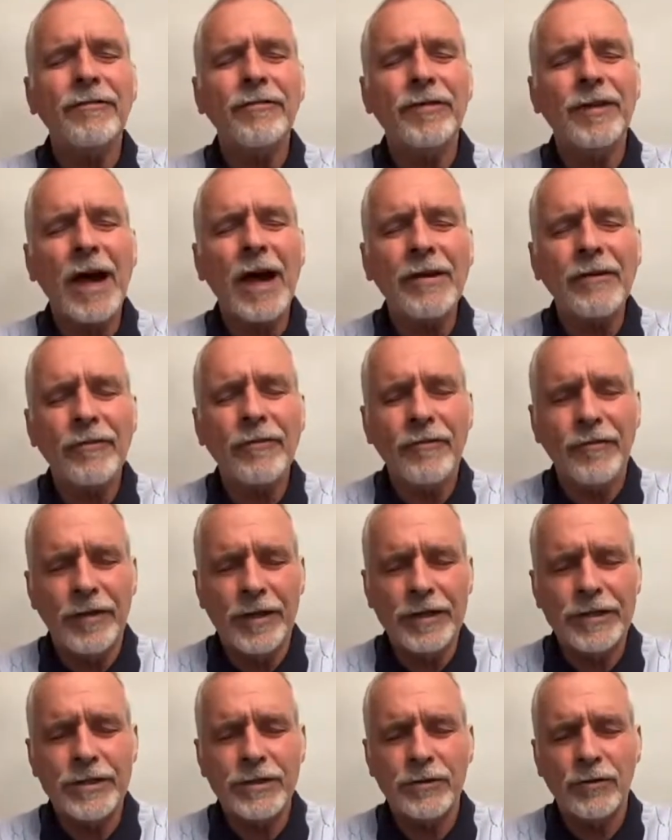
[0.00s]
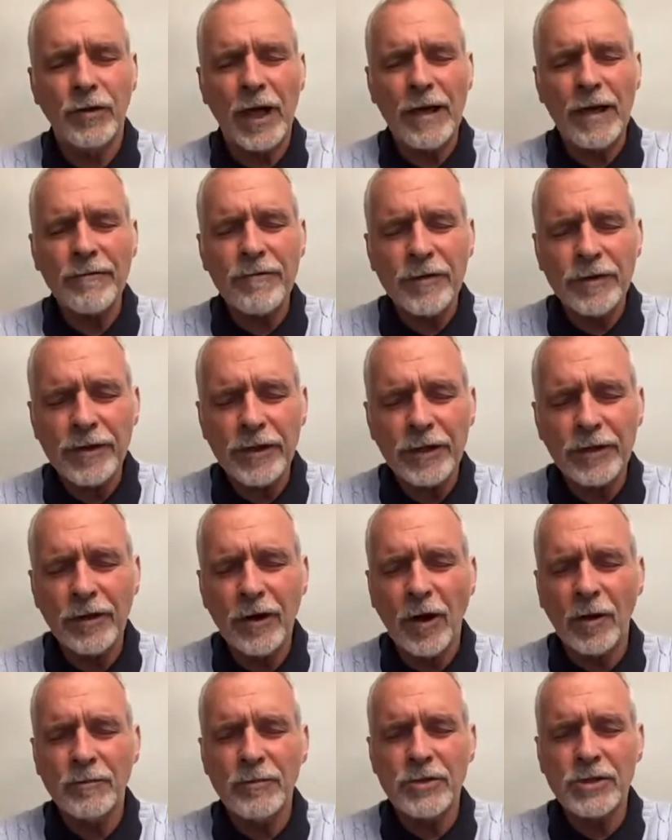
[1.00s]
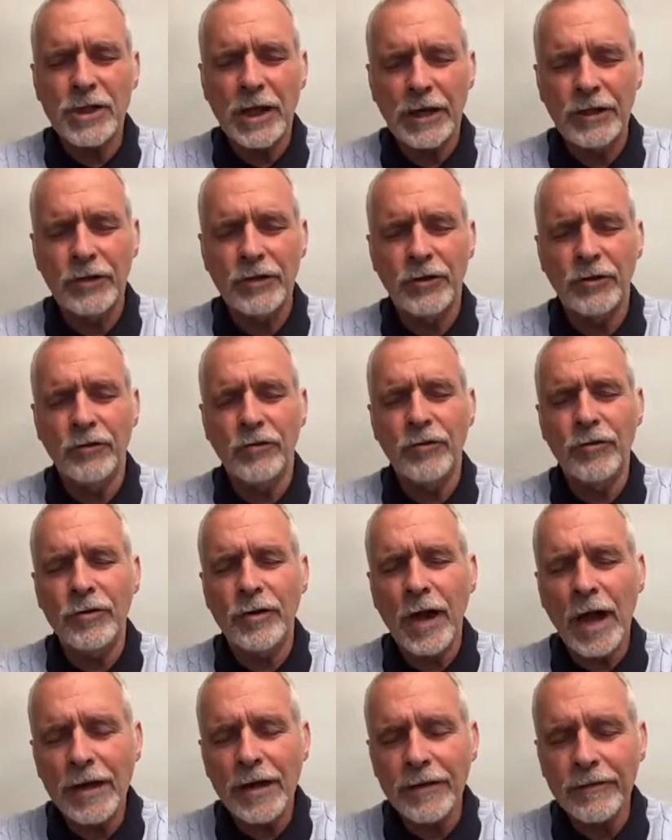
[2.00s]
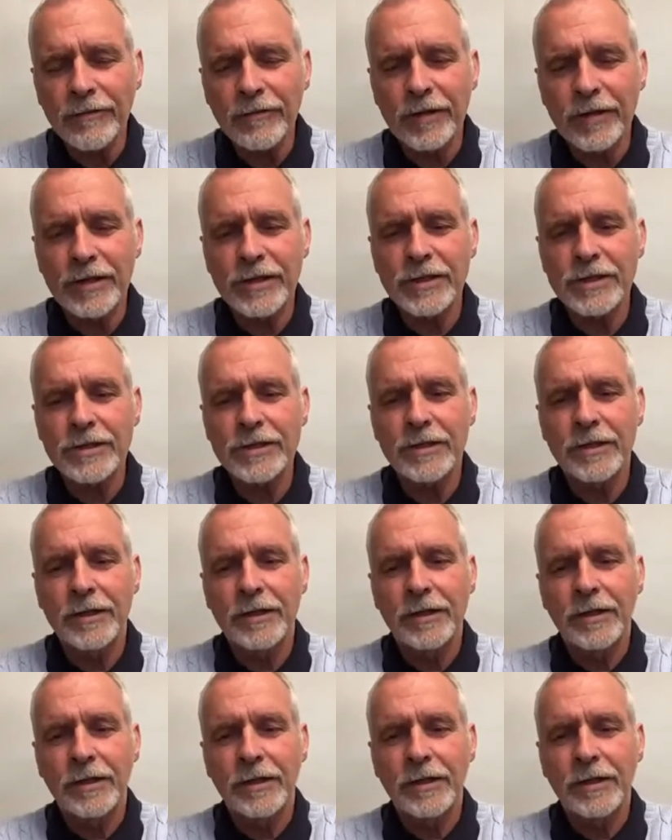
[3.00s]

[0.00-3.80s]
none of this, everything that I'm telling you, none of this